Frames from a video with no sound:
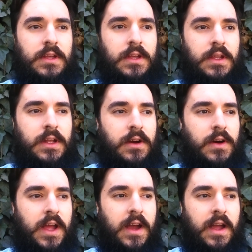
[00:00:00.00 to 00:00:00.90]
know,
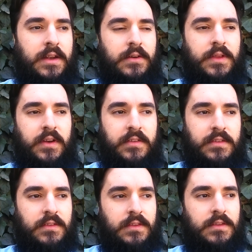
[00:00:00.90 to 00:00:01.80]
I know there's
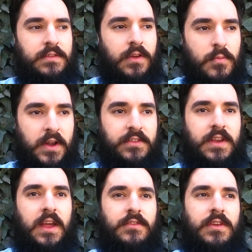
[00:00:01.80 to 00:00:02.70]
so much
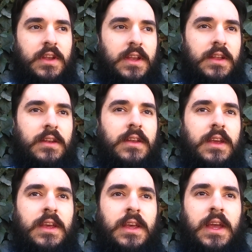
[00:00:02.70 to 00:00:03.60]
tension,
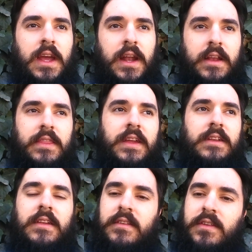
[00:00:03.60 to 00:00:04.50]
and I think
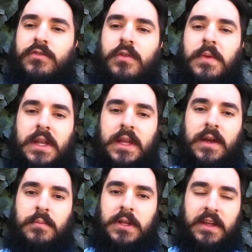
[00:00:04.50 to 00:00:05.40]
that social media
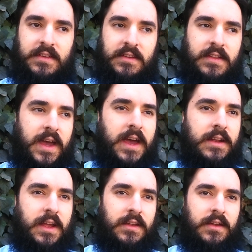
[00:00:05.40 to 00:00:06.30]
plays into that,
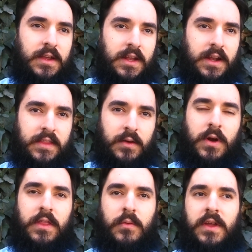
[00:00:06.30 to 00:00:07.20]
and I think one
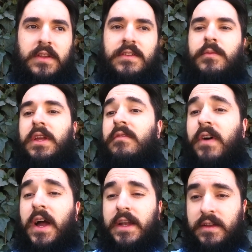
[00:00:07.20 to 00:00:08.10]
of the ways that we can
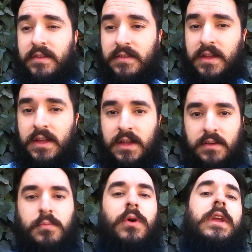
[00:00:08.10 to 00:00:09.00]
fight it is
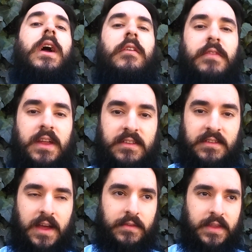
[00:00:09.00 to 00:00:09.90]
putting our faces
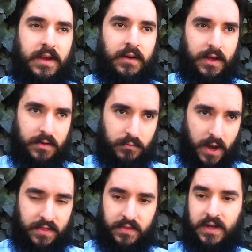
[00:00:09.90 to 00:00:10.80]
out there
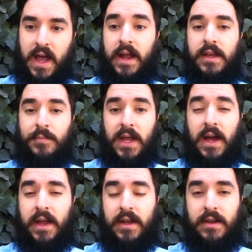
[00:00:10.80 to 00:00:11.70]
rather than hiding
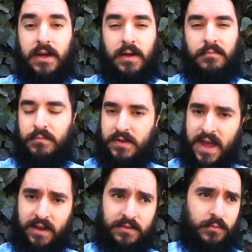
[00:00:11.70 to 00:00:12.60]
behind
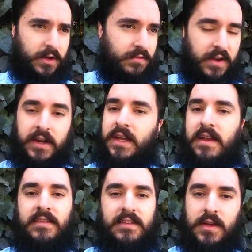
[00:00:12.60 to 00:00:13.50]
text, where it's very
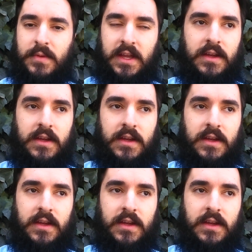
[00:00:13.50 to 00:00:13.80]
easy to be